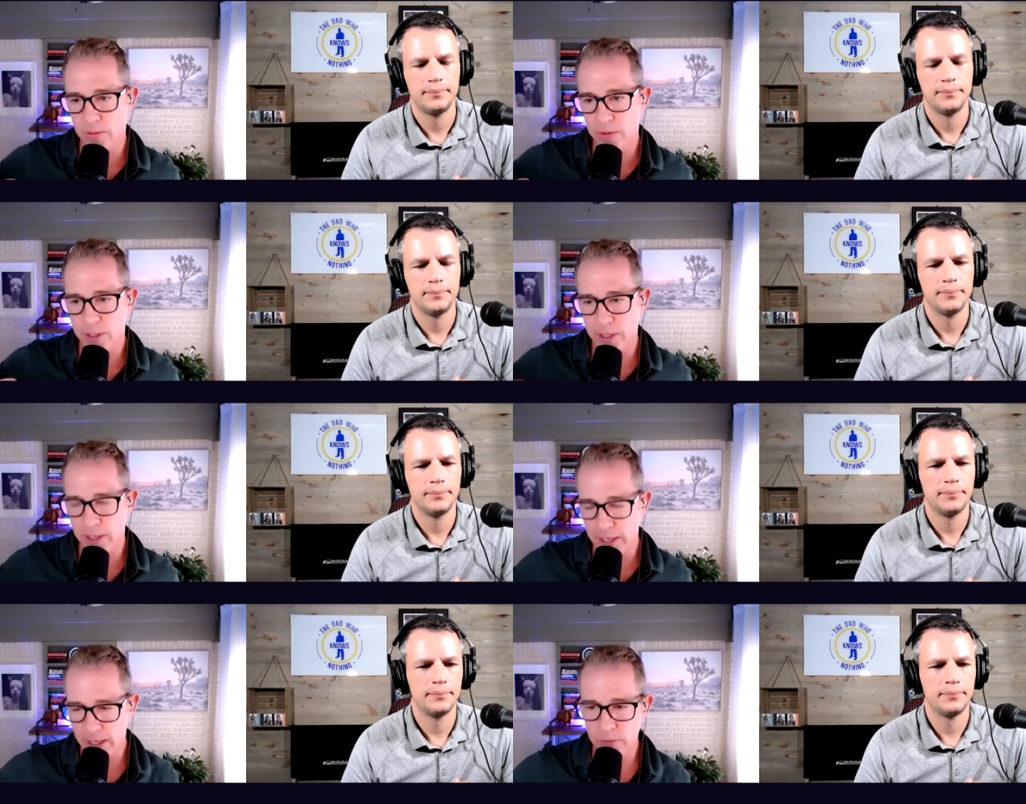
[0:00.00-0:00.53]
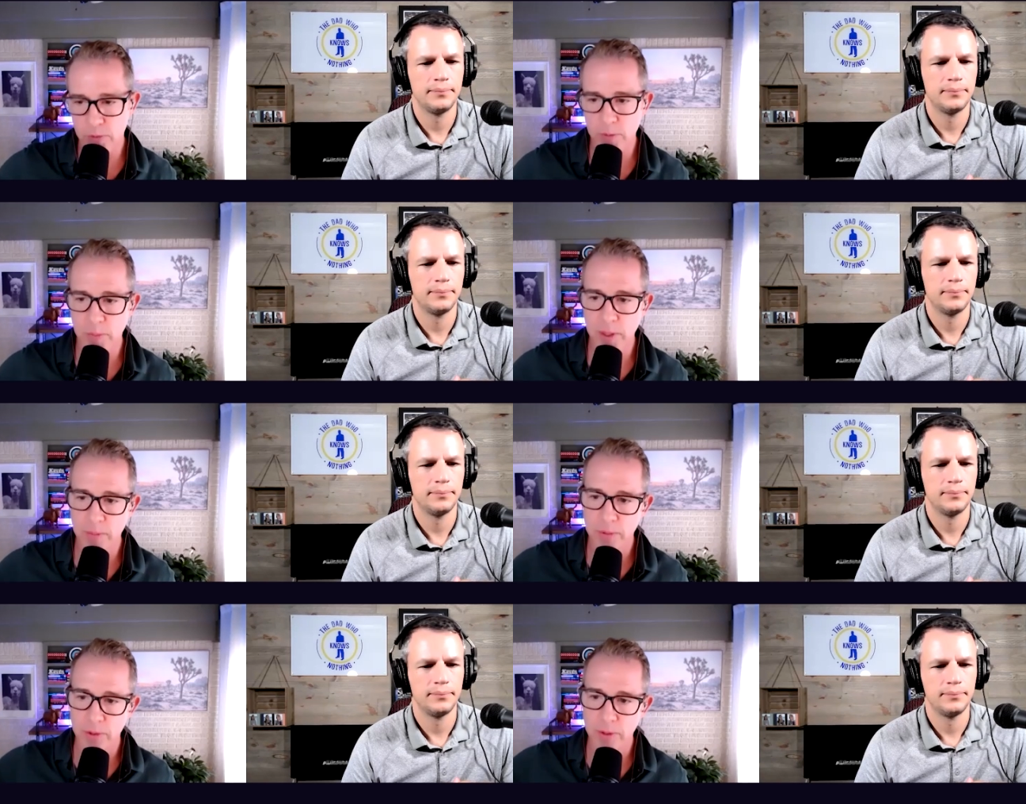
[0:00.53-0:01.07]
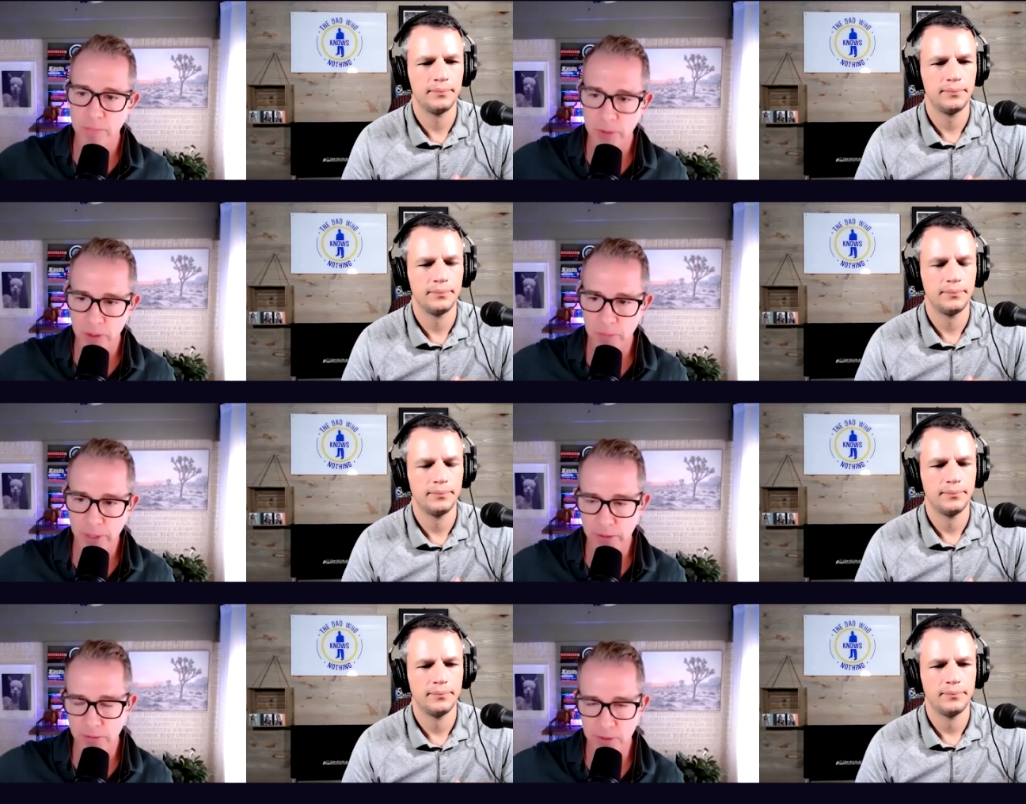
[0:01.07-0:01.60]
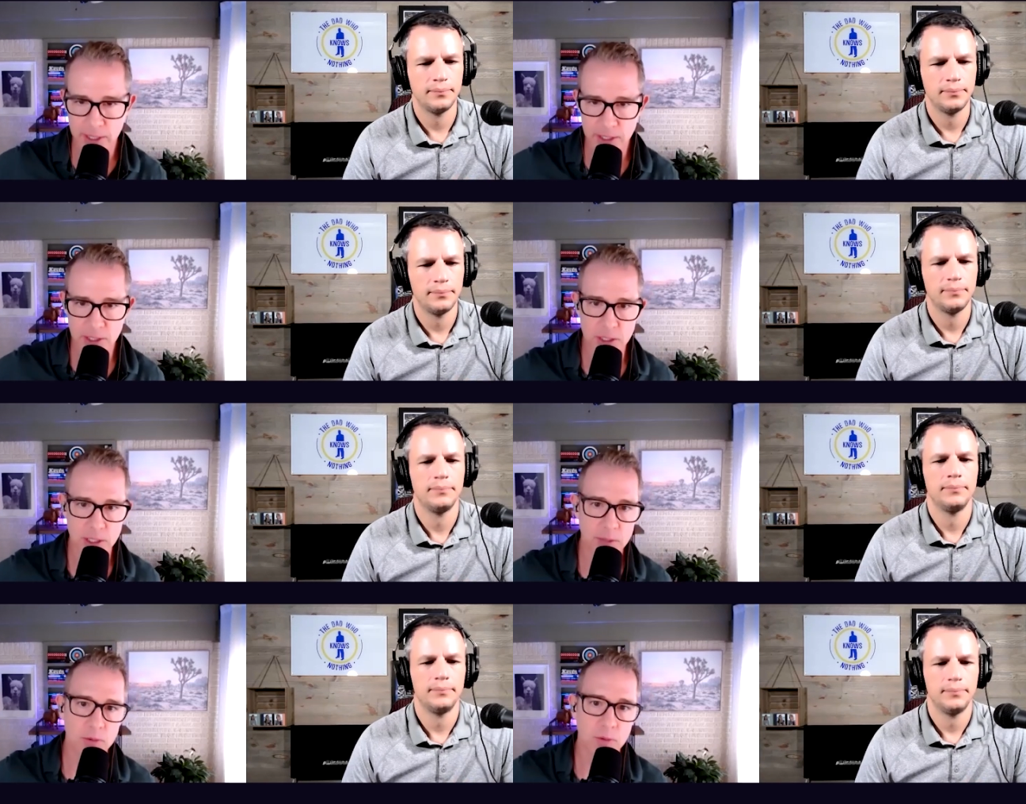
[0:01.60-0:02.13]
Speaker 1: connect with people and build better
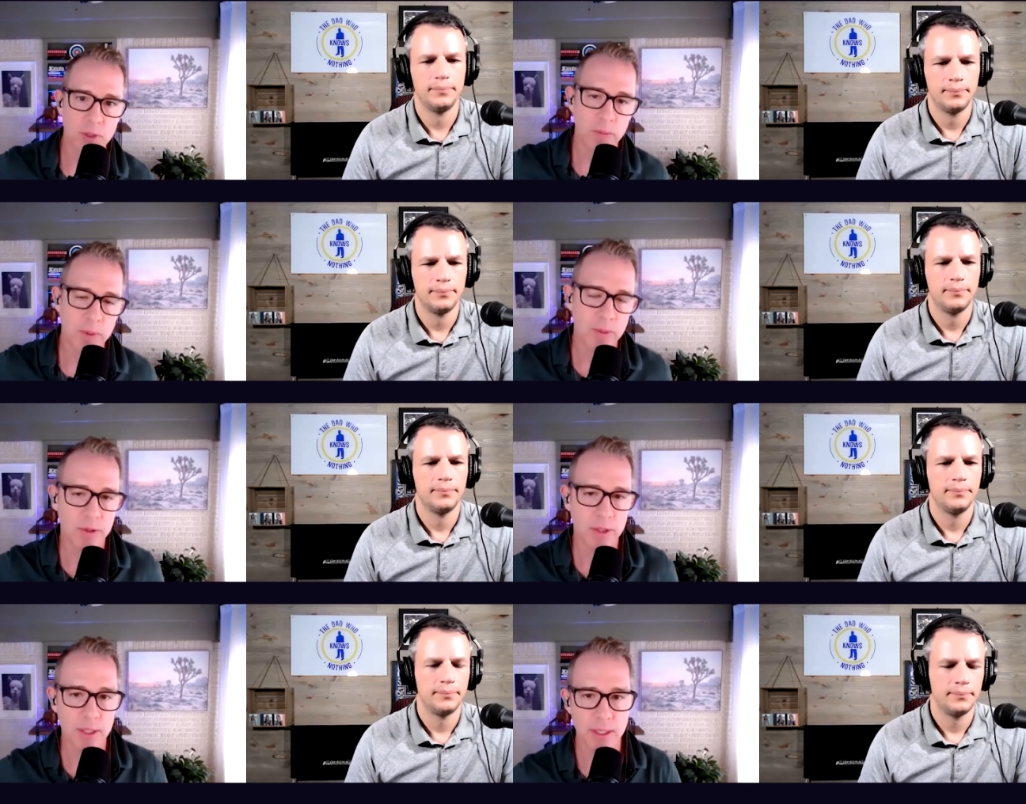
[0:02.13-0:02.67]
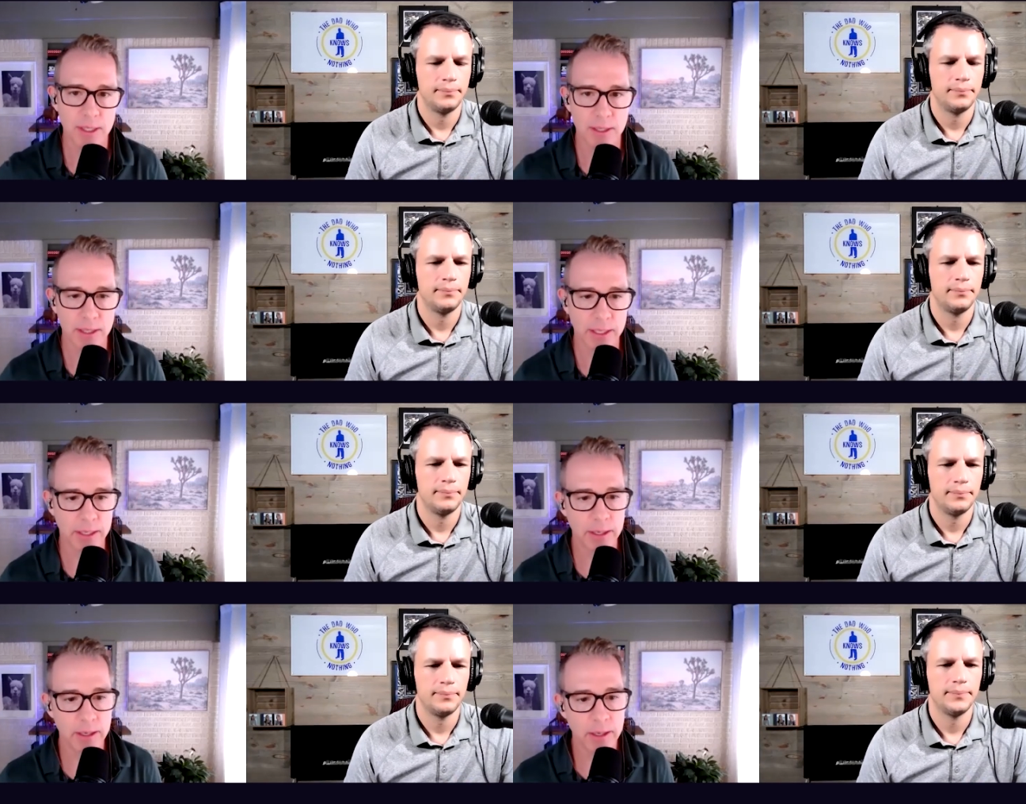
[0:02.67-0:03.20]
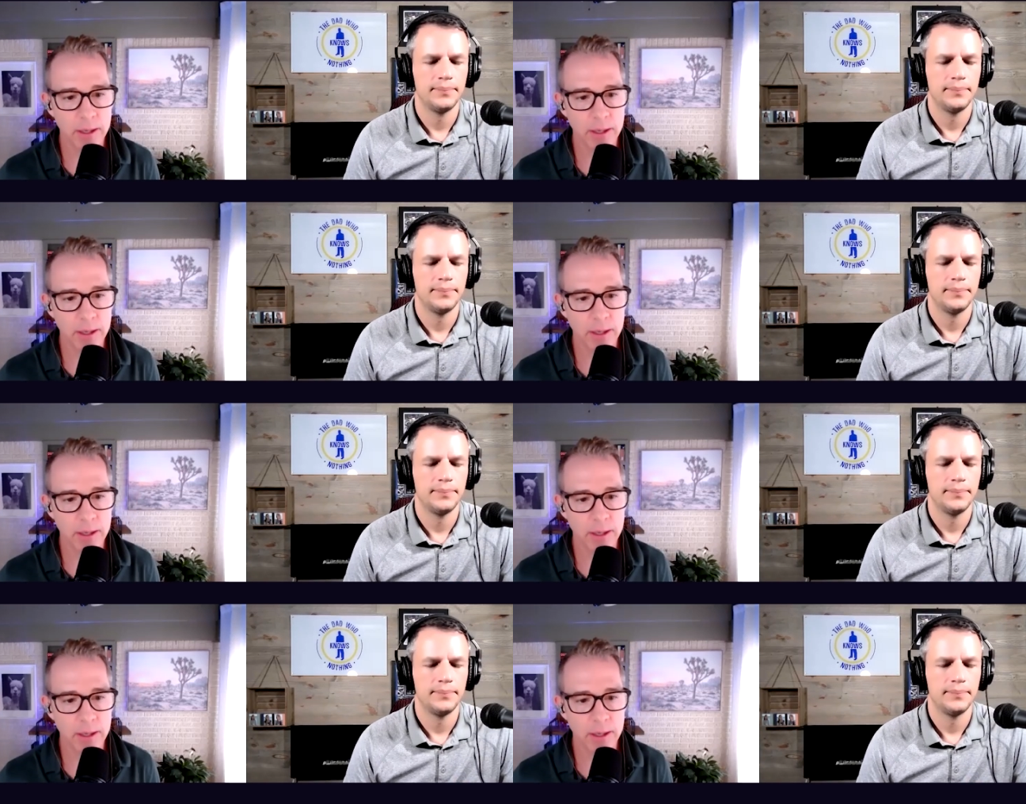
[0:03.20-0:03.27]
relationships with the people that they lead.